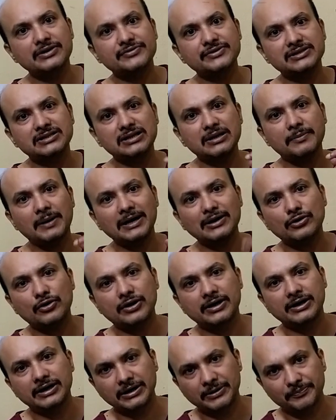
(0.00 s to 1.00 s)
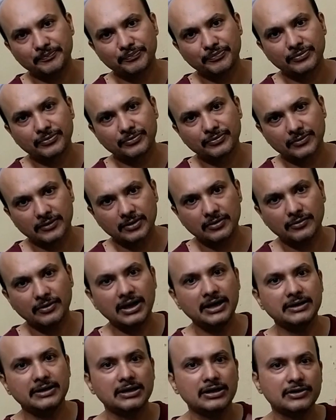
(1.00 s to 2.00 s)
Why? He was in a minority,
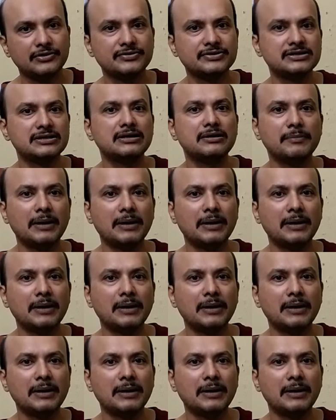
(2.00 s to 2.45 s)
right?